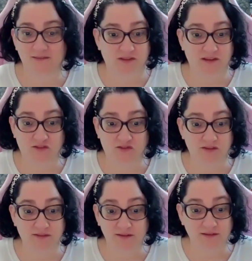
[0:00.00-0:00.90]
it's
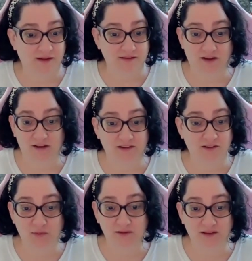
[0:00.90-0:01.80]
just not a
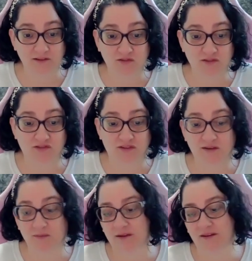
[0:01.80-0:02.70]
good
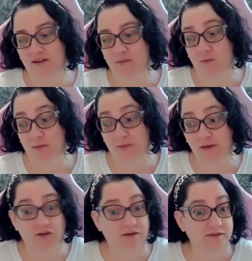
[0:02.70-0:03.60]
relationship. Maybe
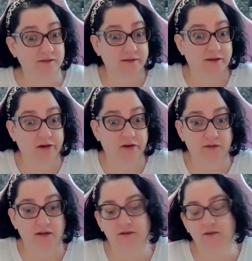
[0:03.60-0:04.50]
you're insecure,
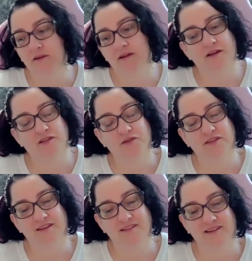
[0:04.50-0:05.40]
100 other
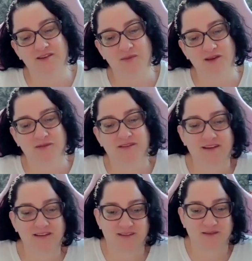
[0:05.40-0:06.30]
things it could be
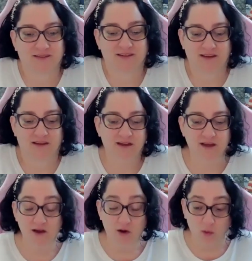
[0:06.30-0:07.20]
besides OCD.
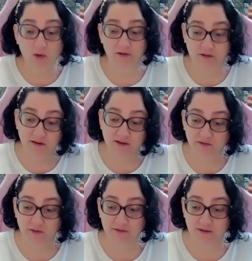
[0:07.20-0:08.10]
Or you could have
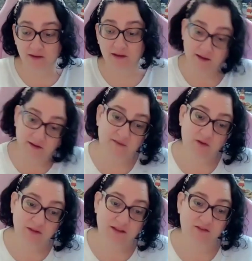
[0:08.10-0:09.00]
OCD and have a
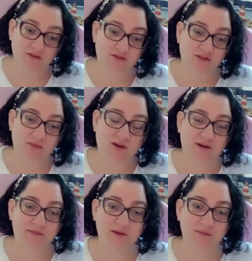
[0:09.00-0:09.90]
relationship
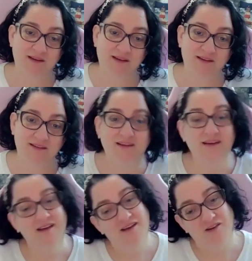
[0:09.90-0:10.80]
problem, and
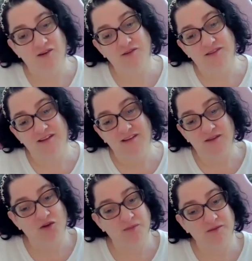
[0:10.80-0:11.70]
your OCD
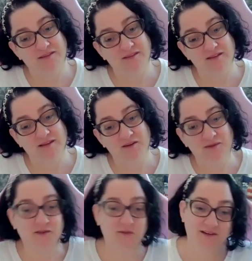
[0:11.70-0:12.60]
therapist isn't going to
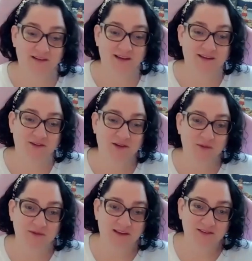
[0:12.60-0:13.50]
be the one to handle your
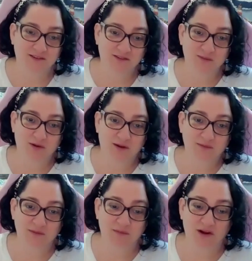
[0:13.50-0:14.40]
relationship
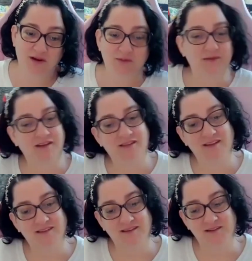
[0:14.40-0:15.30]
problem. Probably
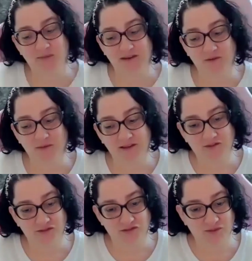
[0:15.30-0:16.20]
that's going to be your
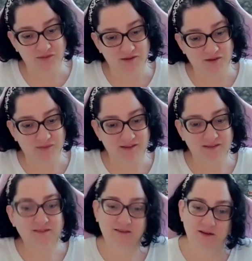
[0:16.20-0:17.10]
relationship
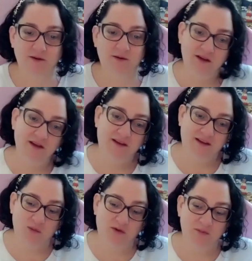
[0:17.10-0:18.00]
therapist. So,
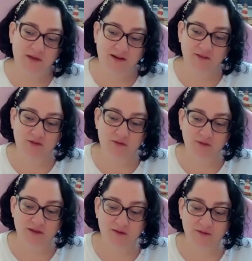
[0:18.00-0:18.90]
and we'll manage through
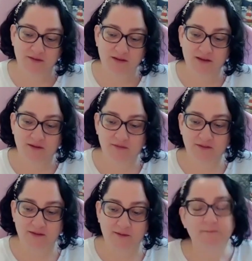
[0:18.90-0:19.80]
the OCD. So,